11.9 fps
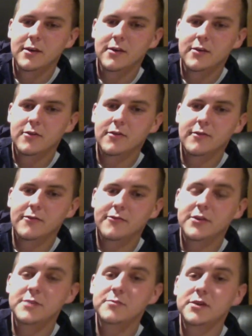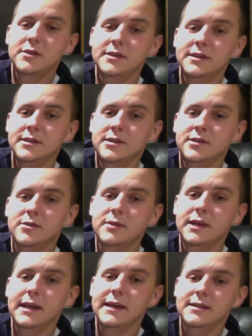So the first person to
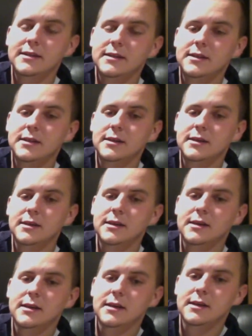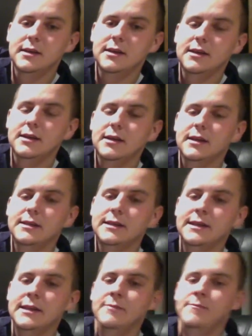get a
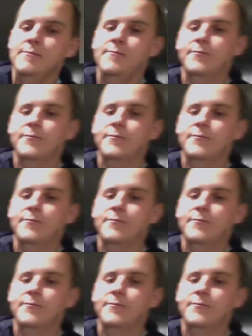team